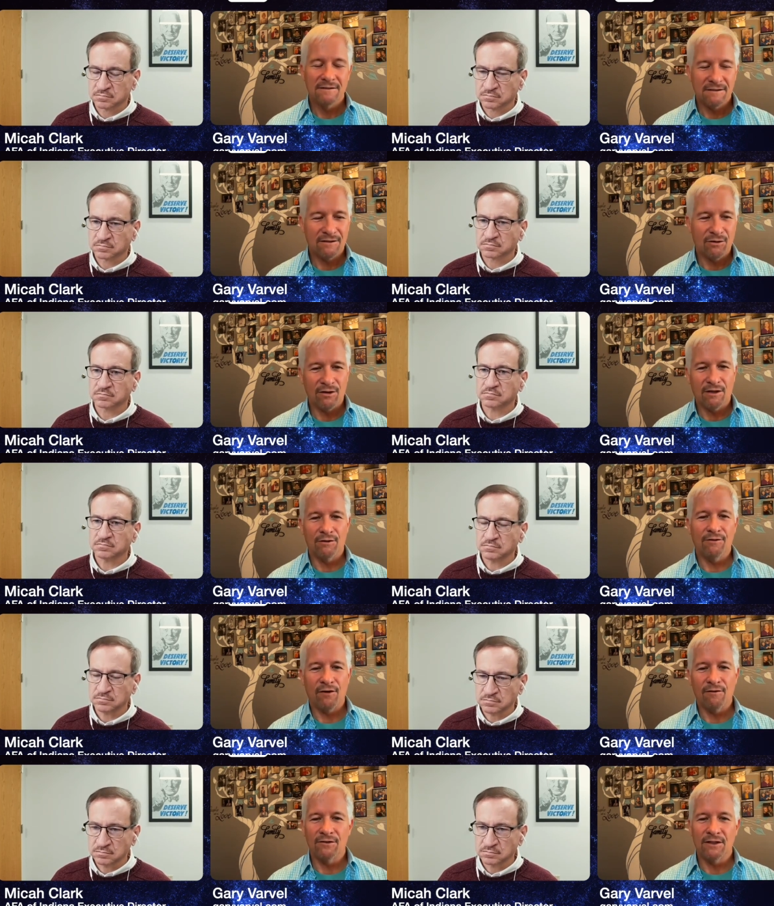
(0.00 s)
Speaker 1: go to
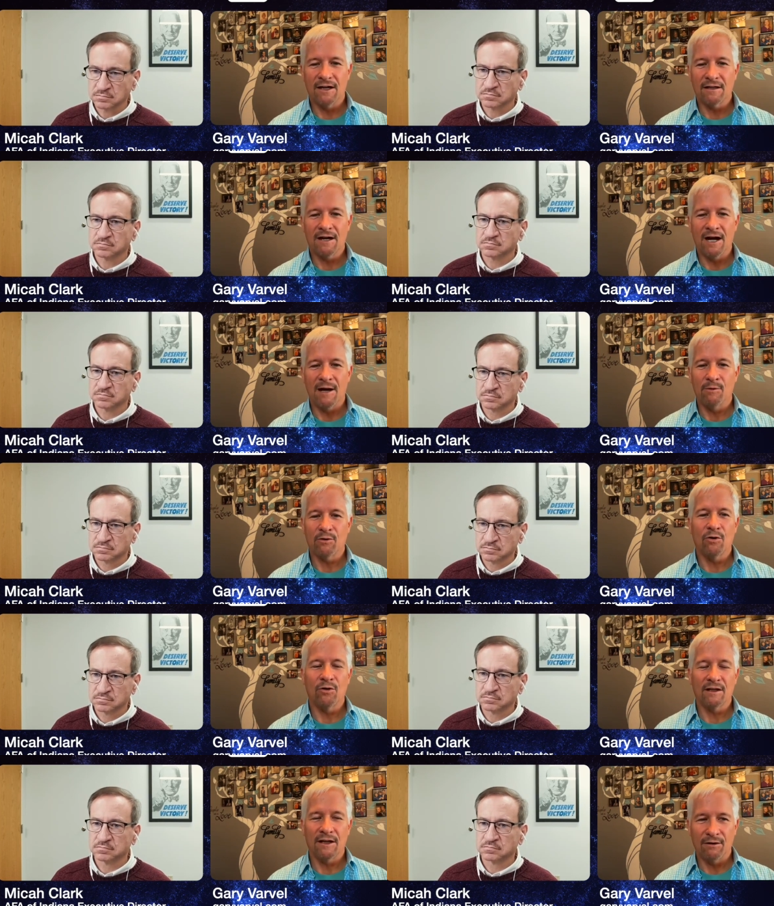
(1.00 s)
garyvarvel.com or go
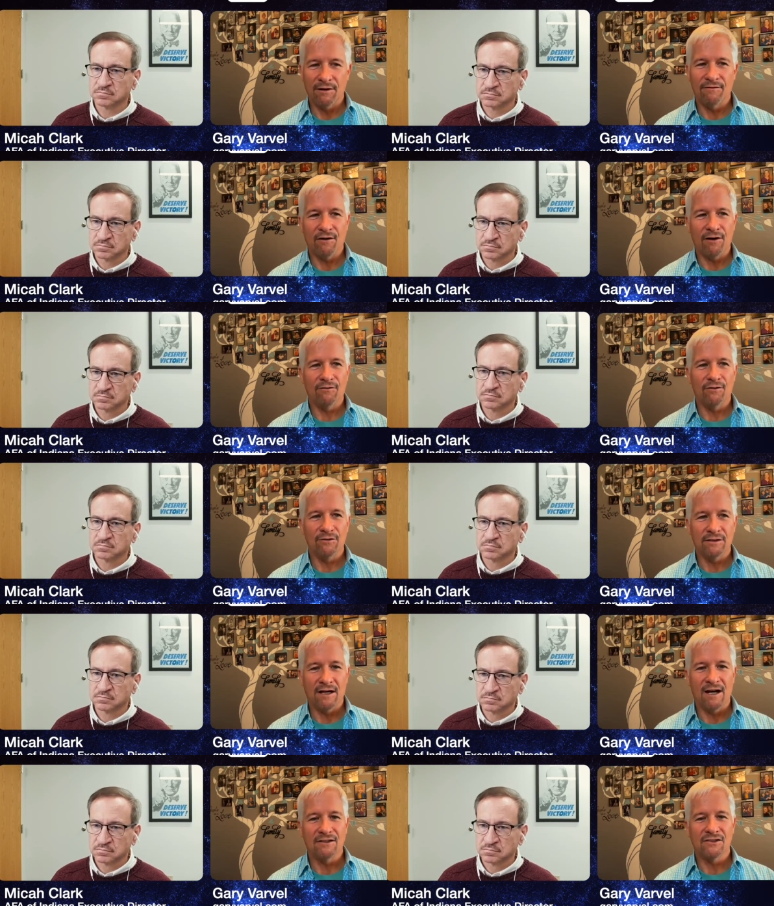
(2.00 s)
to
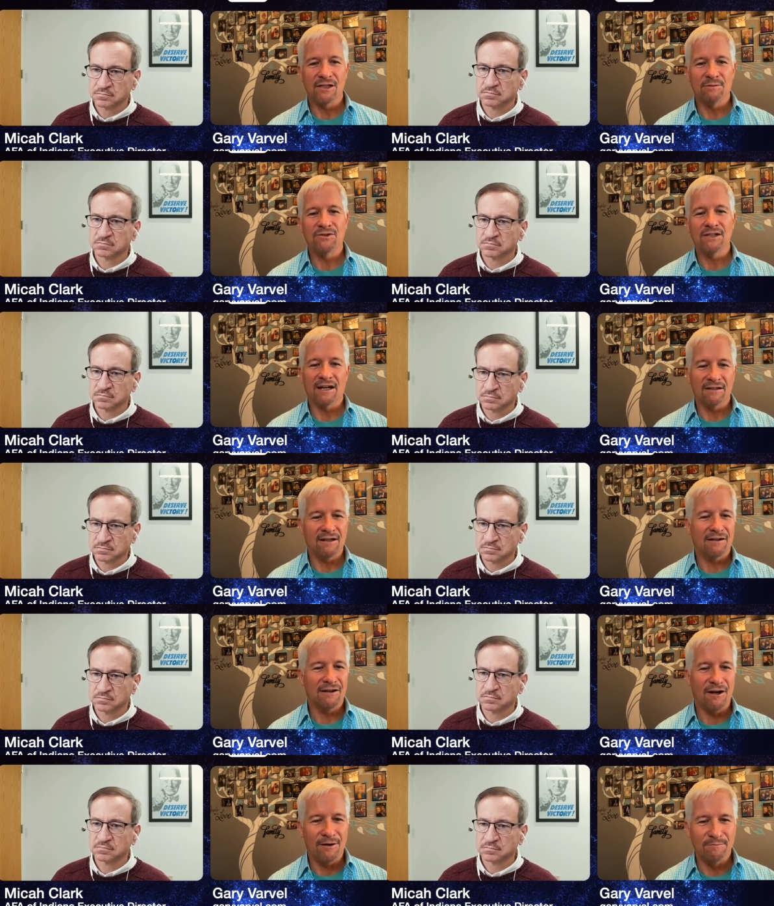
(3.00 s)

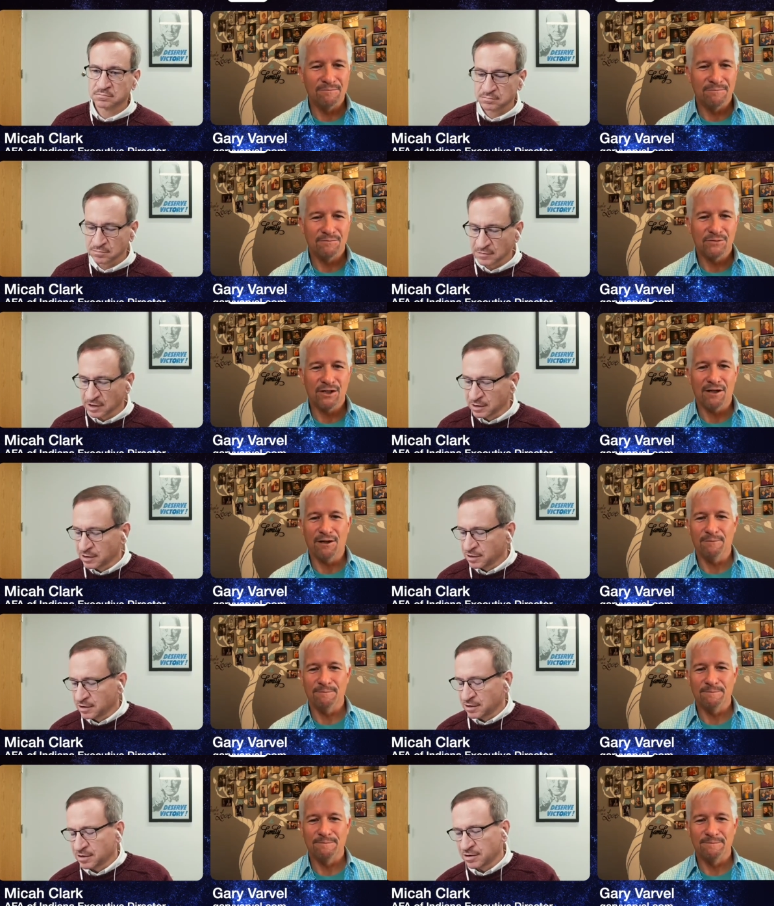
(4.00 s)
garyvarvel.substack.com sign up
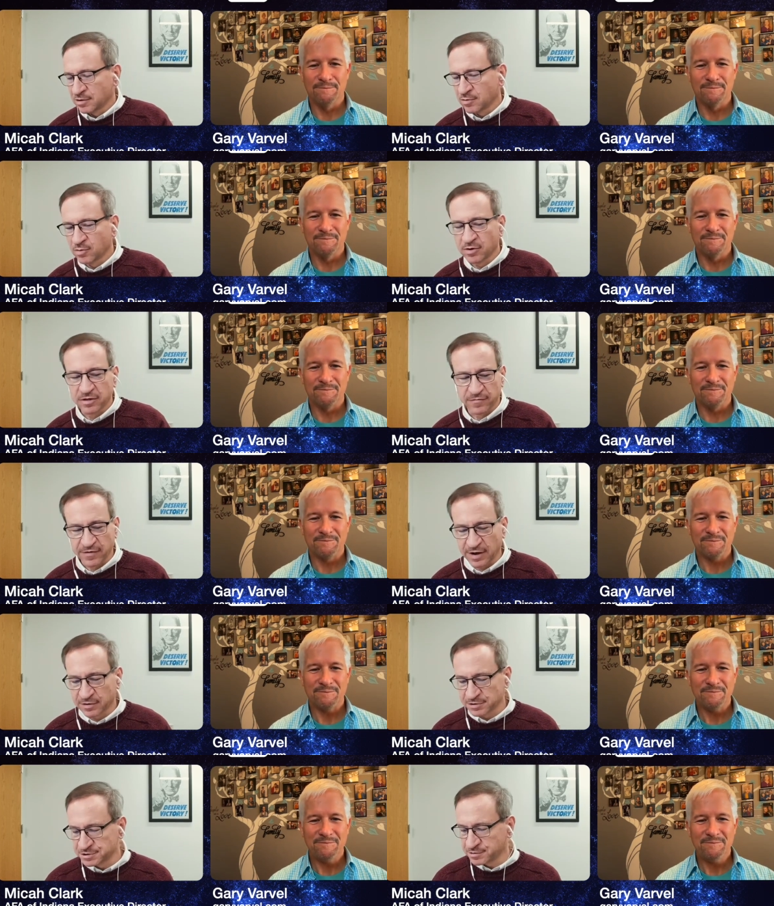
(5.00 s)
Speaker 2: well, one of the
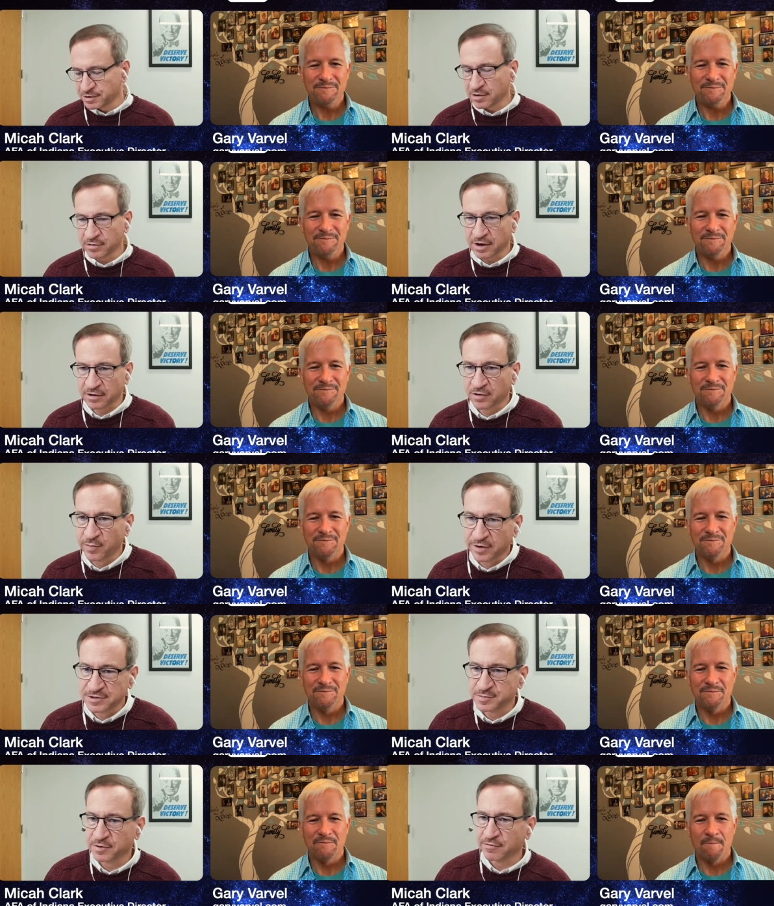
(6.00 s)
founders, you know, Dr.
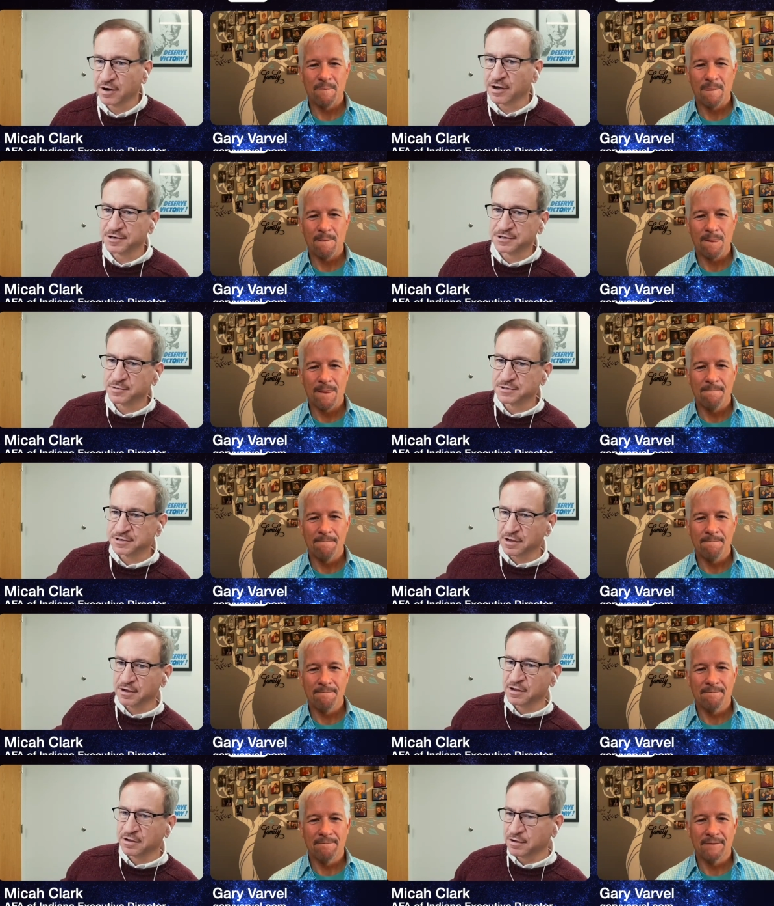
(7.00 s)
Benjamin Rush, who was a
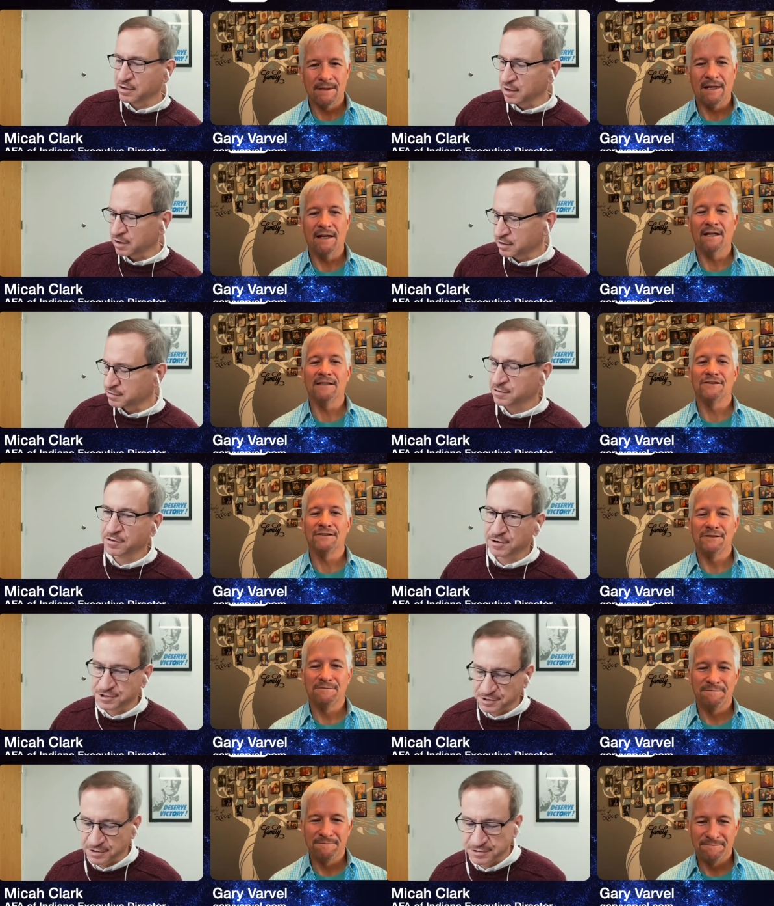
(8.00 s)
yes.
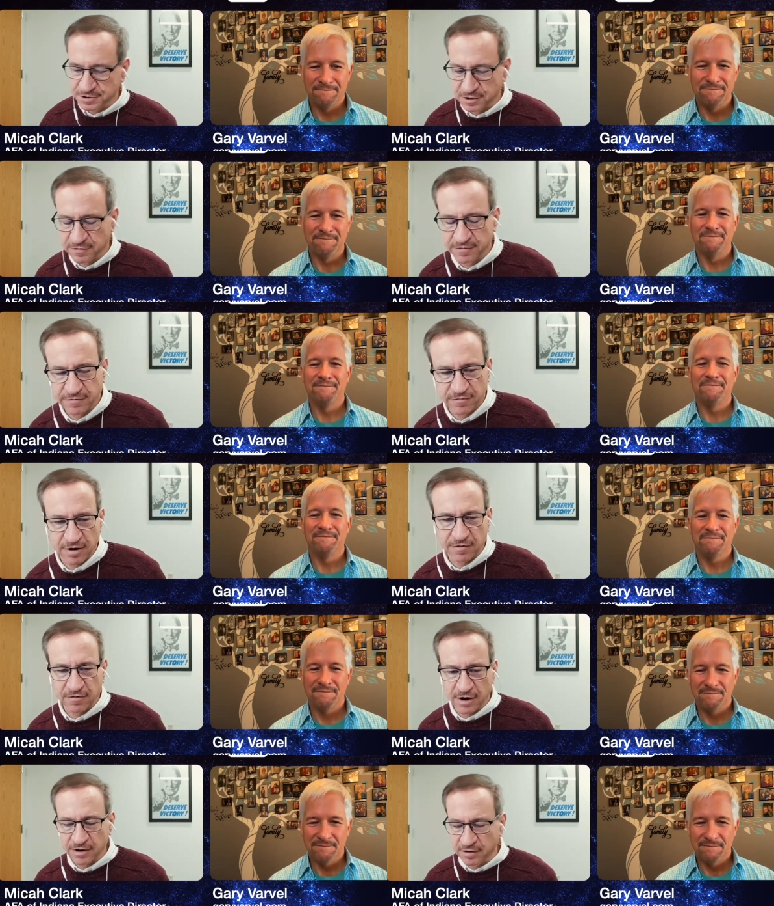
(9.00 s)
Christian conservative, great
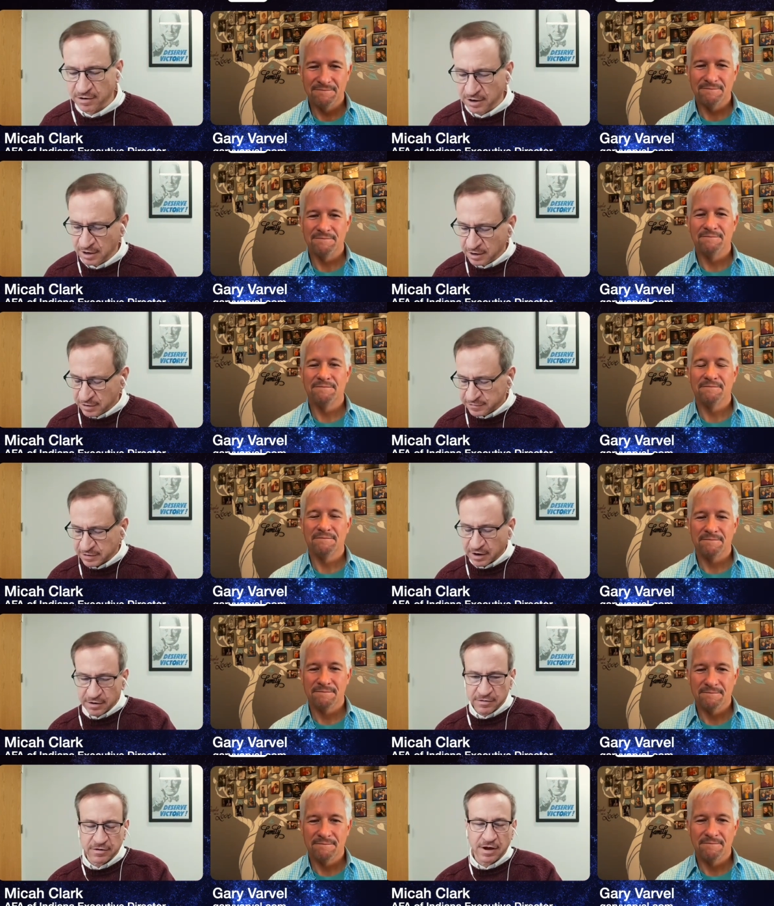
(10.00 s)
writer, signer of the